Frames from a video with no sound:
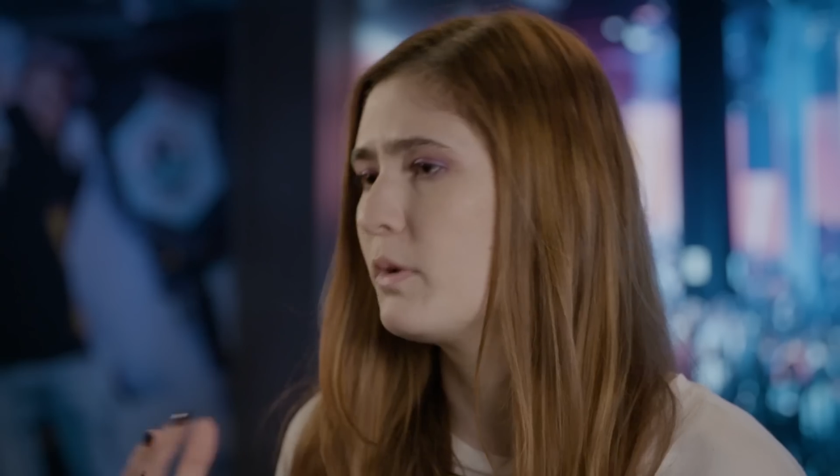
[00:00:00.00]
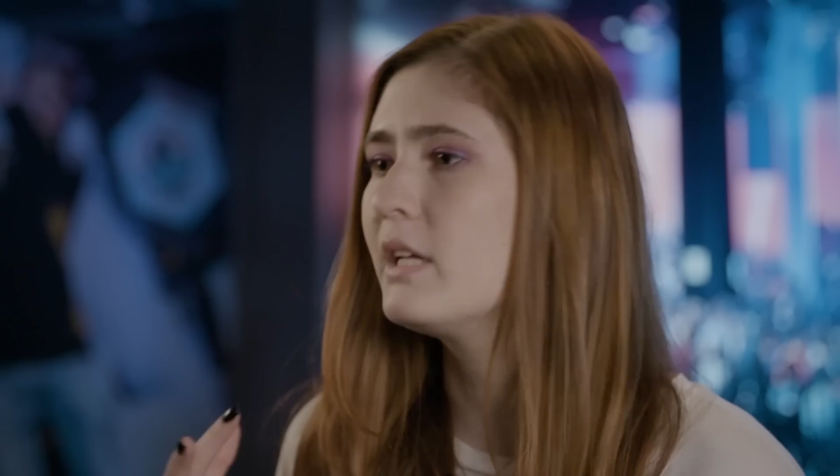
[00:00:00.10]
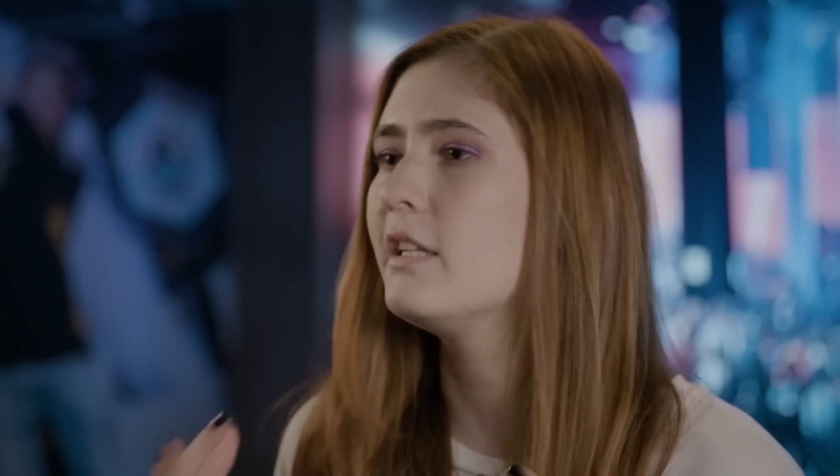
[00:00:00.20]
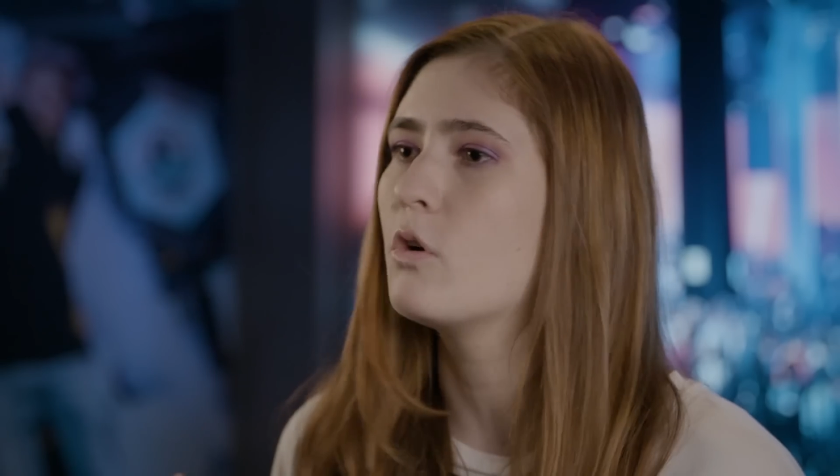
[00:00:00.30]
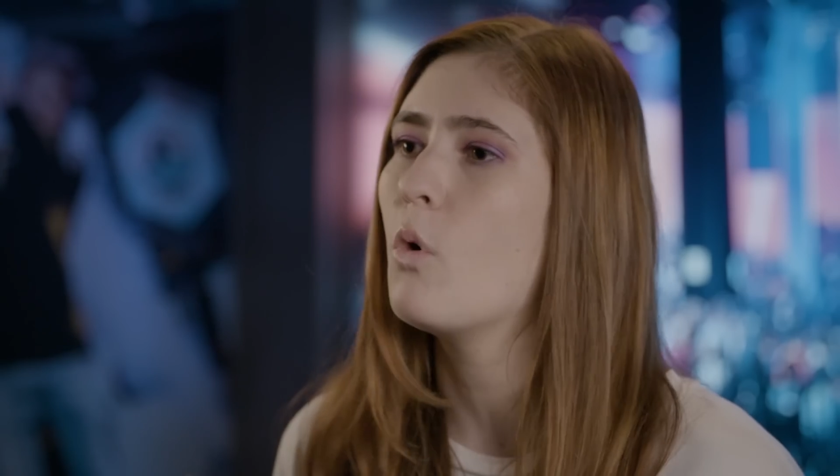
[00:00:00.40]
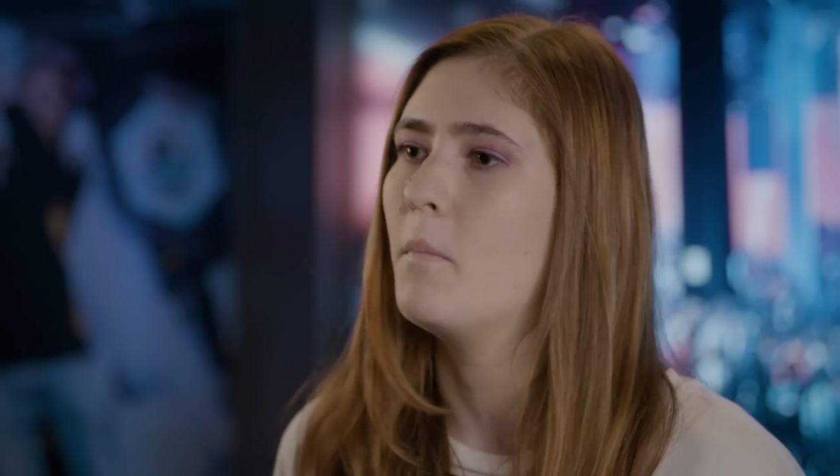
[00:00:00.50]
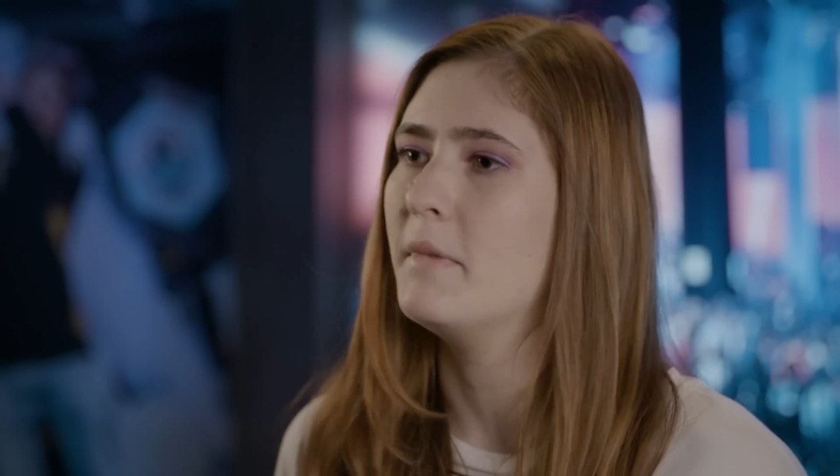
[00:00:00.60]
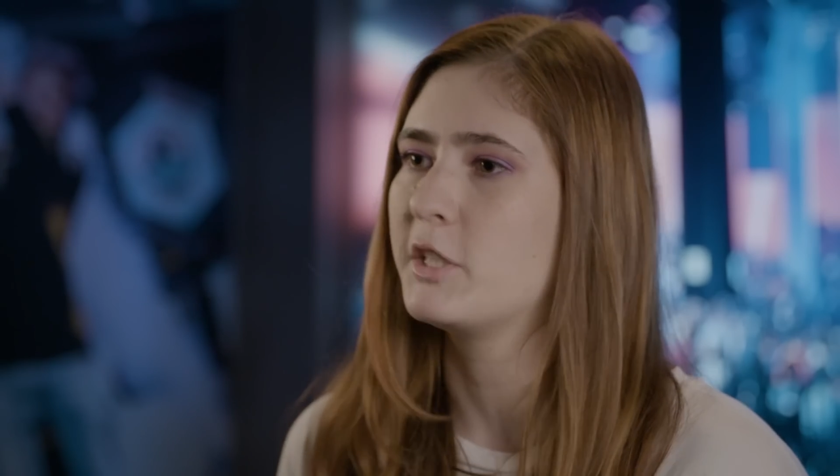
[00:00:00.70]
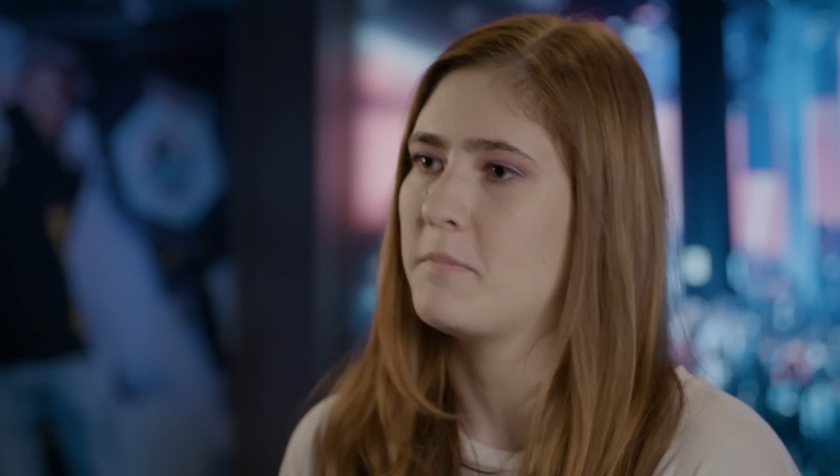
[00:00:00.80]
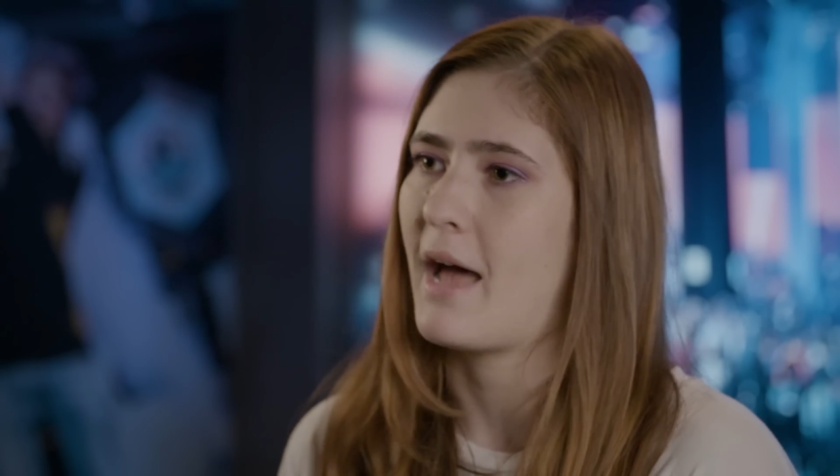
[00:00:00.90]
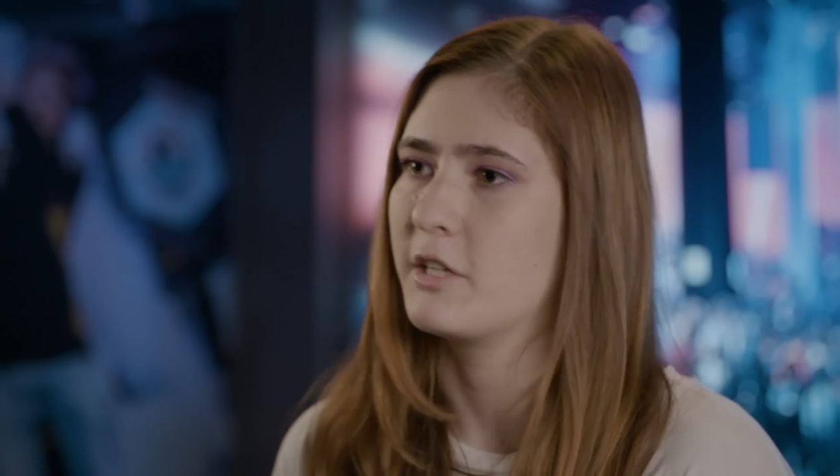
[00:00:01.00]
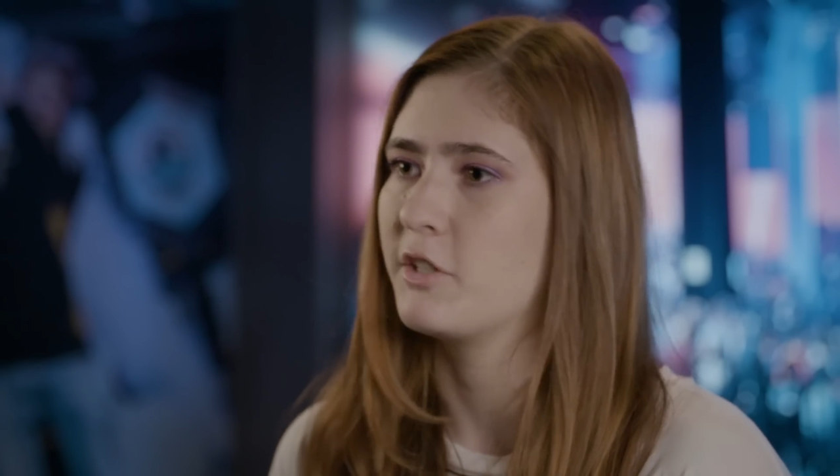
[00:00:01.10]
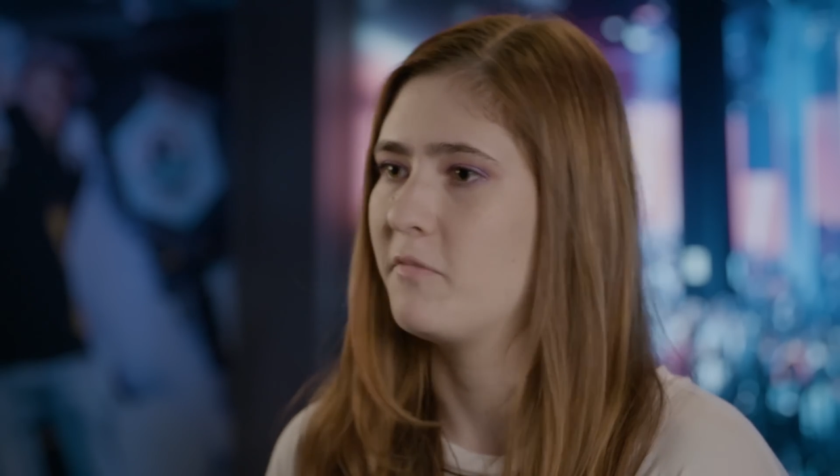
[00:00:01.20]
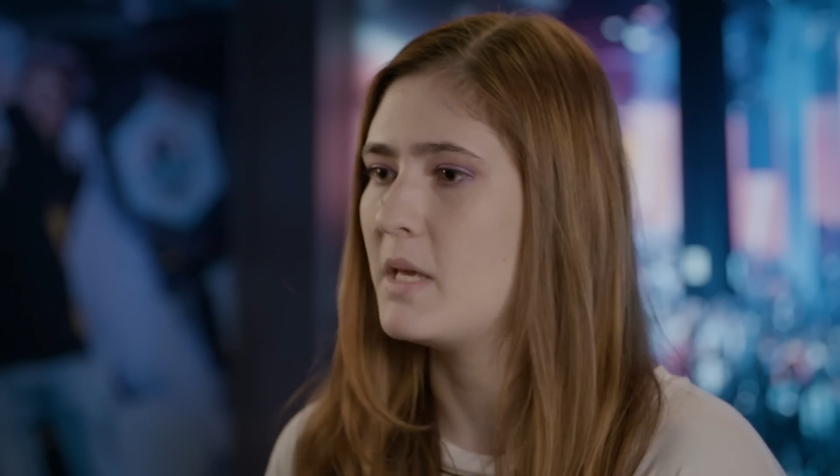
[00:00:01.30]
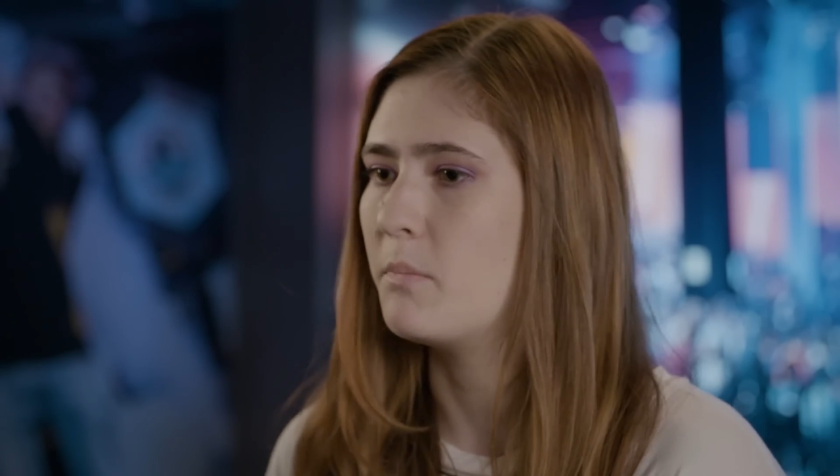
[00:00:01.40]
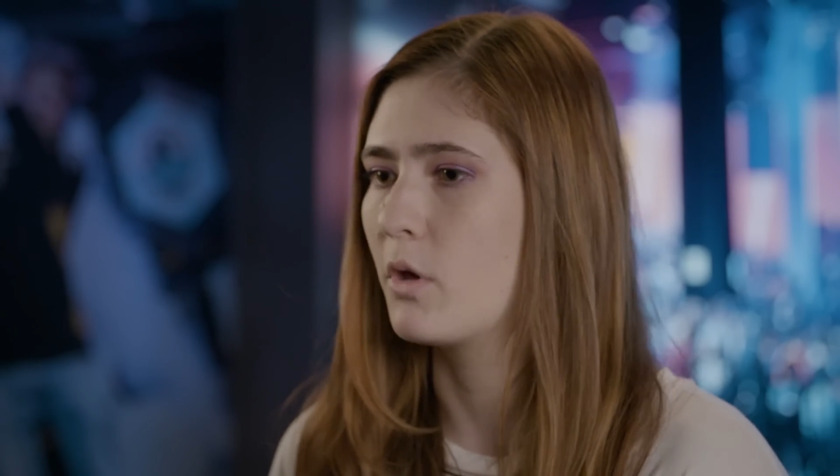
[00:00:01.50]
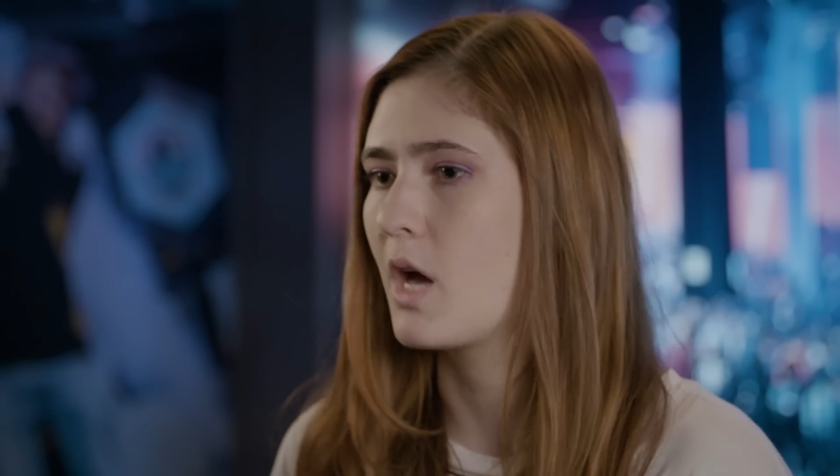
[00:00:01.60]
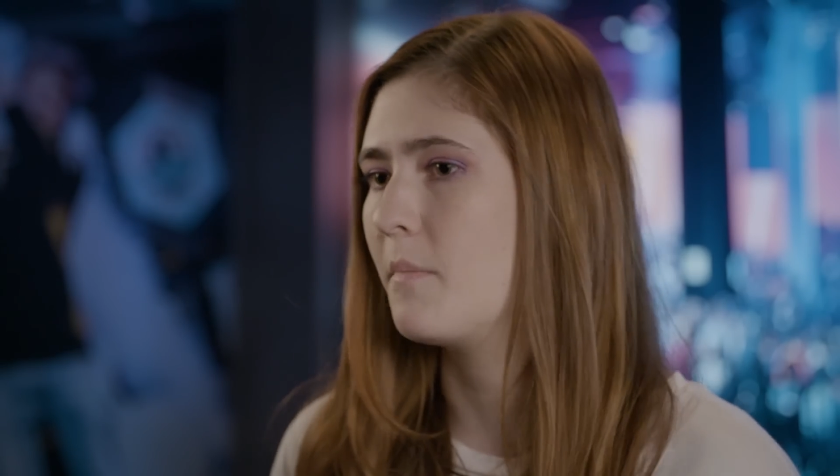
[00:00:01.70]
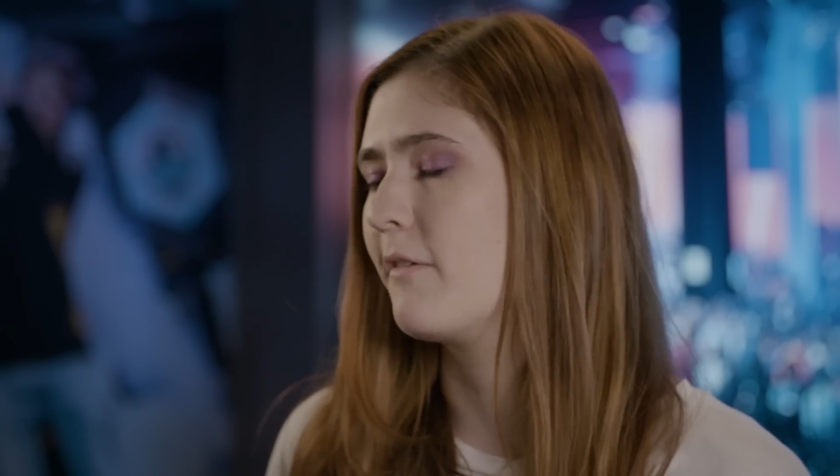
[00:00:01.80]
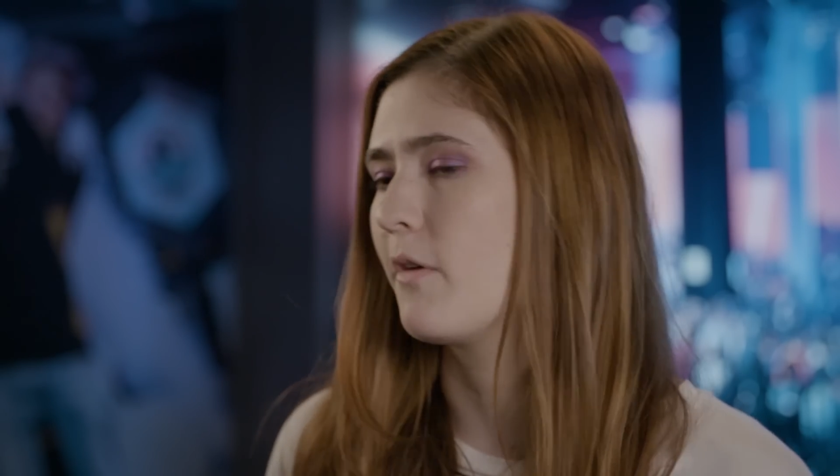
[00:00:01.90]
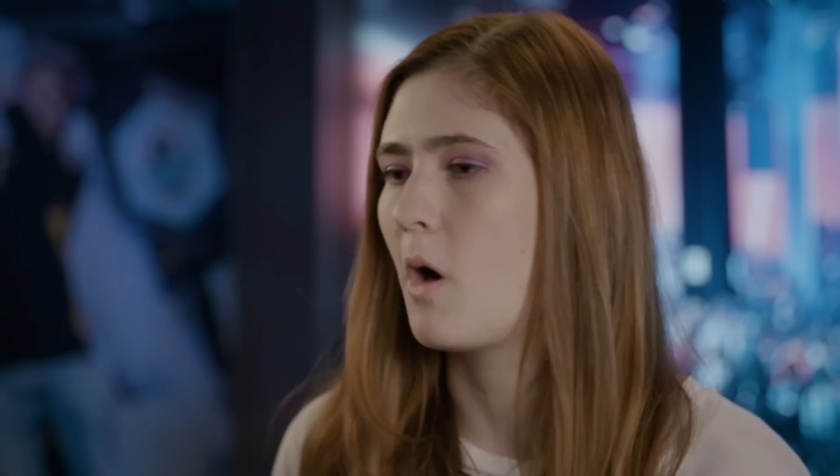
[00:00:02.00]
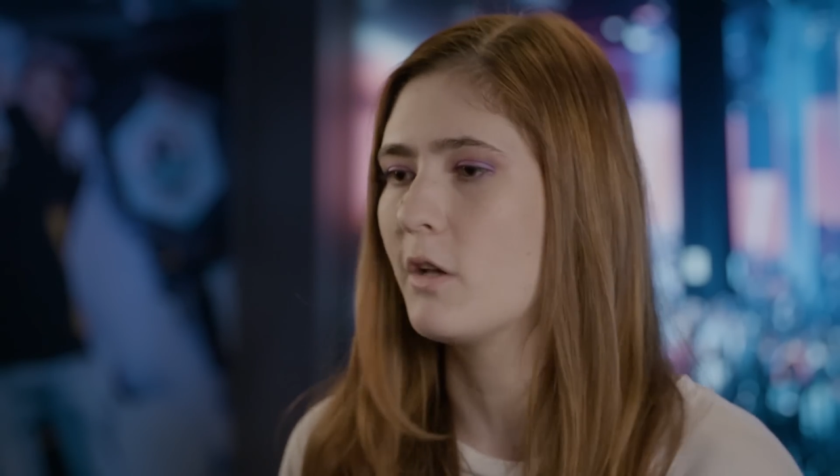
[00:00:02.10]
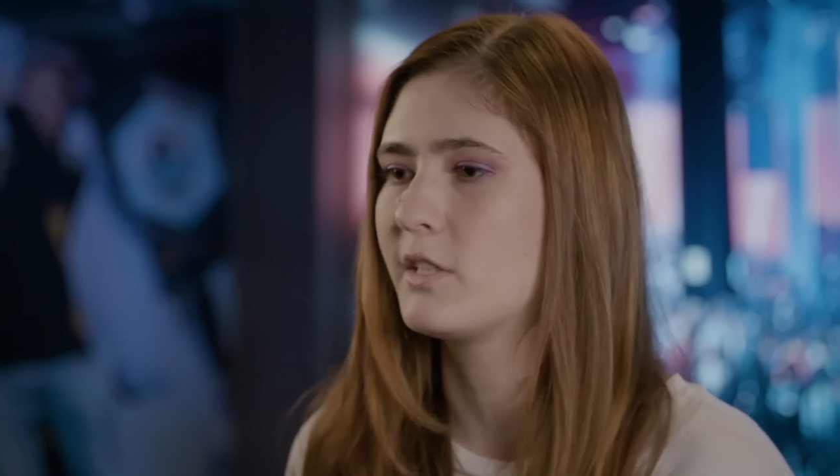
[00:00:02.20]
really cool mishmash of people coming from all